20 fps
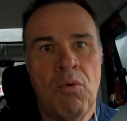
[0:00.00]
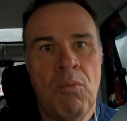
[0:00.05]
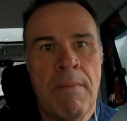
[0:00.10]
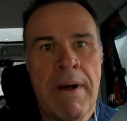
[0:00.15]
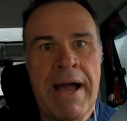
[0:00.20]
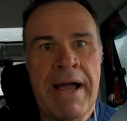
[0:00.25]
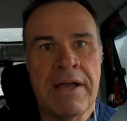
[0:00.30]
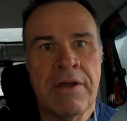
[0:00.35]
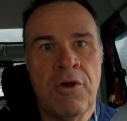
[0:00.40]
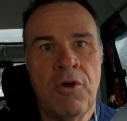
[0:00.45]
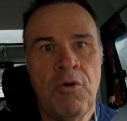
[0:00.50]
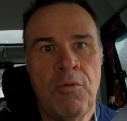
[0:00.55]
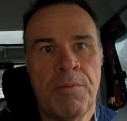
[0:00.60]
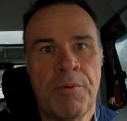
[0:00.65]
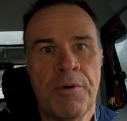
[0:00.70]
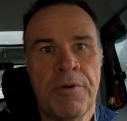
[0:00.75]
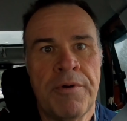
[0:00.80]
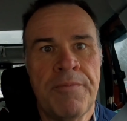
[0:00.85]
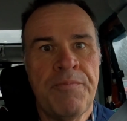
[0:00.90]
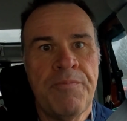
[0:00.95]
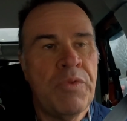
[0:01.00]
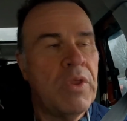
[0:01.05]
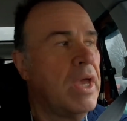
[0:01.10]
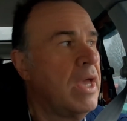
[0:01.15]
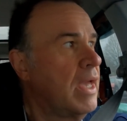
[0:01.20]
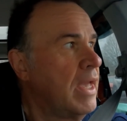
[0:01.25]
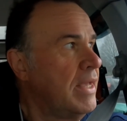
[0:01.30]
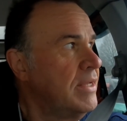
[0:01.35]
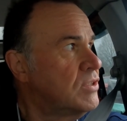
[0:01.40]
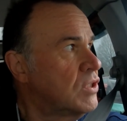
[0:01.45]
old Mike Cooper.
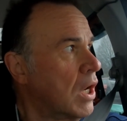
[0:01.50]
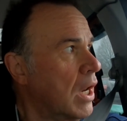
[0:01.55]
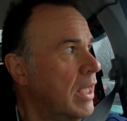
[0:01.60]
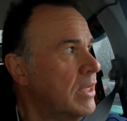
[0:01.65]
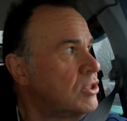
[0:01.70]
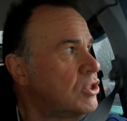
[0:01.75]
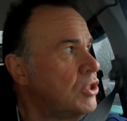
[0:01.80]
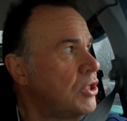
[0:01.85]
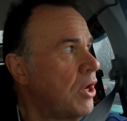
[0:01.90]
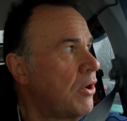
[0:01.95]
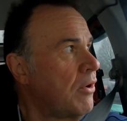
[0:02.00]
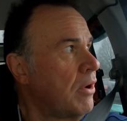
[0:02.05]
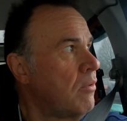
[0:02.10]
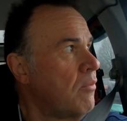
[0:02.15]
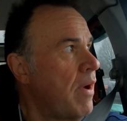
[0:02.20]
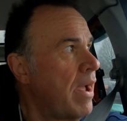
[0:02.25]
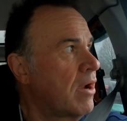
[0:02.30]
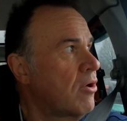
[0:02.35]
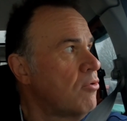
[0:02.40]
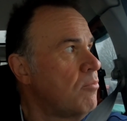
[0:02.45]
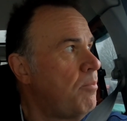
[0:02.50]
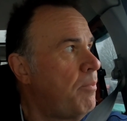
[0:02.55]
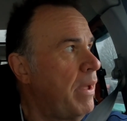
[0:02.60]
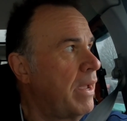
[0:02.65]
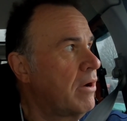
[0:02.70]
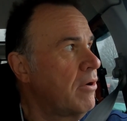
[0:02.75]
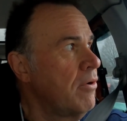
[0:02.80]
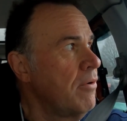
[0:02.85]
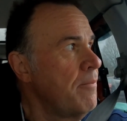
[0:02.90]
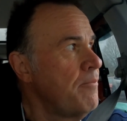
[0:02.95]
He's a legendary record
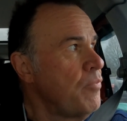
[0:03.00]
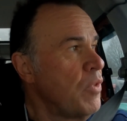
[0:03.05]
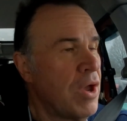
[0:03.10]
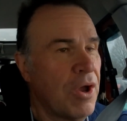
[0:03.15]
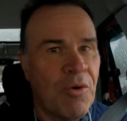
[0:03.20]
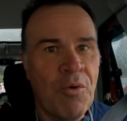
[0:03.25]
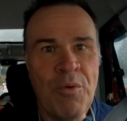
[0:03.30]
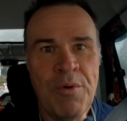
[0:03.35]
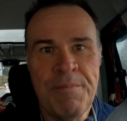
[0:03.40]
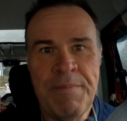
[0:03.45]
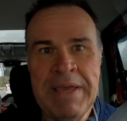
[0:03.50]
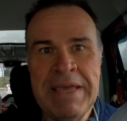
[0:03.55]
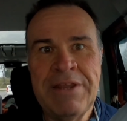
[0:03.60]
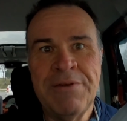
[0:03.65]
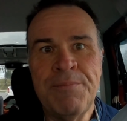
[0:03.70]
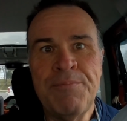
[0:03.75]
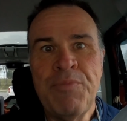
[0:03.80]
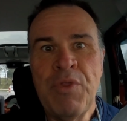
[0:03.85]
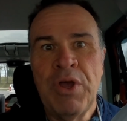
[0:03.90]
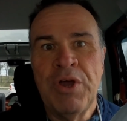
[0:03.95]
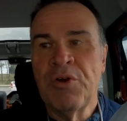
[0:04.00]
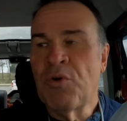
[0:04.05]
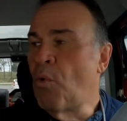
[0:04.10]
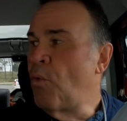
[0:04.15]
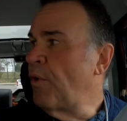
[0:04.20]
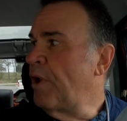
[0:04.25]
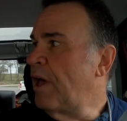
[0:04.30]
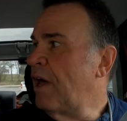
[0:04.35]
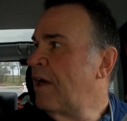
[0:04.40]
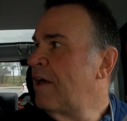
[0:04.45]
picker. Going to meet him.
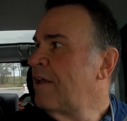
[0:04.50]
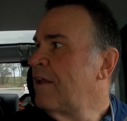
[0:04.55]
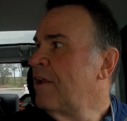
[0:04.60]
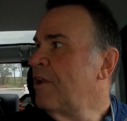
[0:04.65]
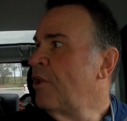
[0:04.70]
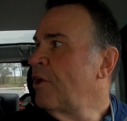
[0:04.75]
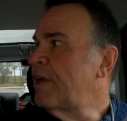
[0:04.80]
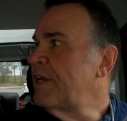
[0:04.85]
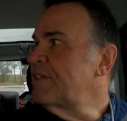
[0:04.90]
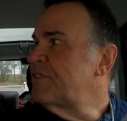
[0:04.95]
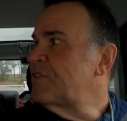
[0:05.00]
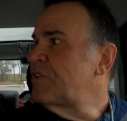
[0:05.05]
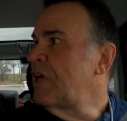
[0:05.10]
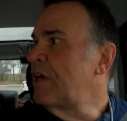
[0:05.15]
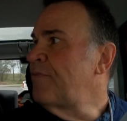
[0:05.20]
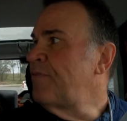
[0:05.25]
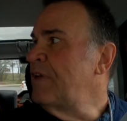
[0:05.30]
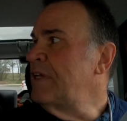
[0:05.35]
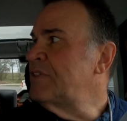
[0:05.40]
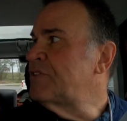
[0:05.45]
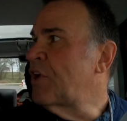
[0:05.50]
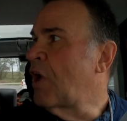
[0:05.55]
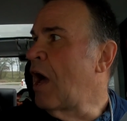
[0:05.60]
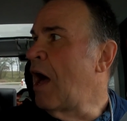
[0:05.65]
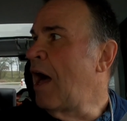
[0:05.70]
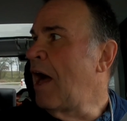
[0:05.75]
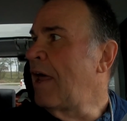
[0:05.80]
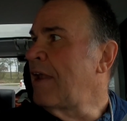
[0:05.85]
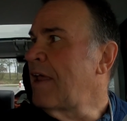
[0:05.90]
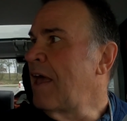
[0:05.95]
Going to look at stuff he's
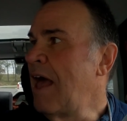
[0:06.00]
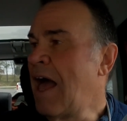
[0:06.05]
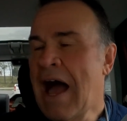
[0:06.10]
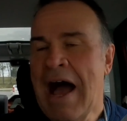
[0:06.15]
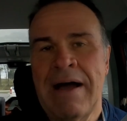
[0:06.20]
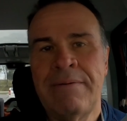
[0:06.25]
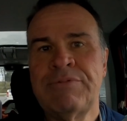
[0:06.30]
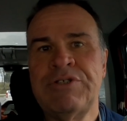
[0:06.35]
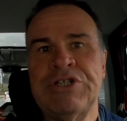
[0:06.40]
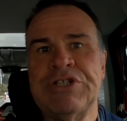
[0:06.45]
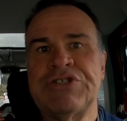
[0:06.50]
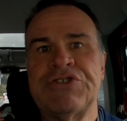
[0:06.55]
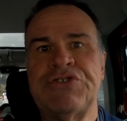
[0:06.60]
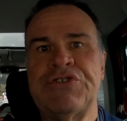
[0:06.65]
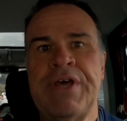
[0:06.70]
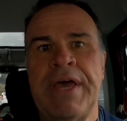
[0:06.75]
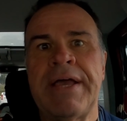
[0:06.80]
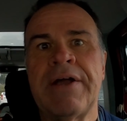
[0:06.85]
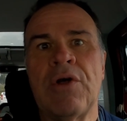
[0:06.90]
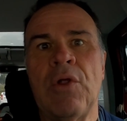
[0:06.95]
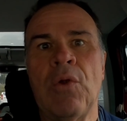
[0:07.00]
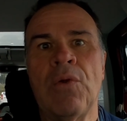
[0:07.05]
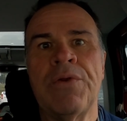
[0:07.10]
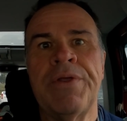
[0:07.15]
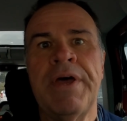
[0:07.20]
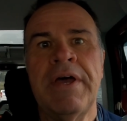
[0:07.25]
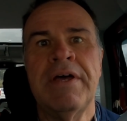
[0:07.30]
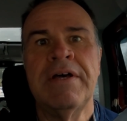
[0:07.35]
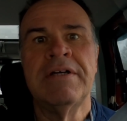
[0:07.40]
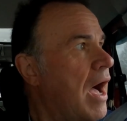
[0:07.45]
got. I'm just tickled.
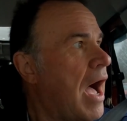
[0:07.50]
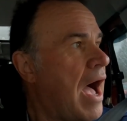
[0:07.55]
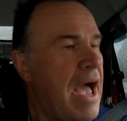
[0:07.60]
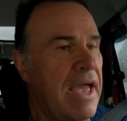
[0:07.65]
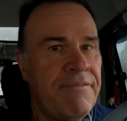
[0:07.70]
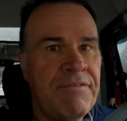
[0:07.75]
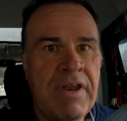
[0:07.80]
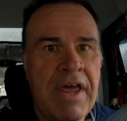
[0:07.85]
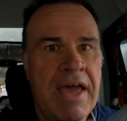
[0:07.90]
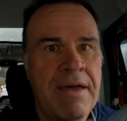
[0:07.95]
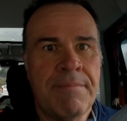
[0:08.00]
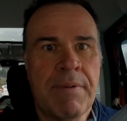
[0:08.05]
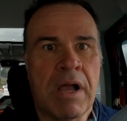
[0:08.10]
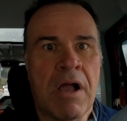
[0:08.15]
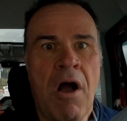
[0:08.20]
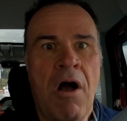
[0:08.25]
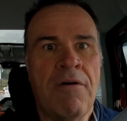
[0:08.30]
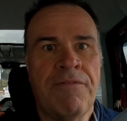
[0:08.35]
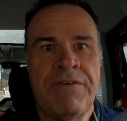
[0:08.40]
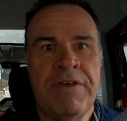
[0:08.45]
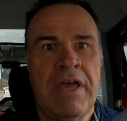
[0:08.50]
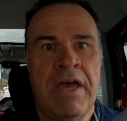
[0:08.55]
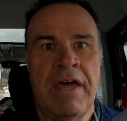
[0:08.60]
I haven't had my coffee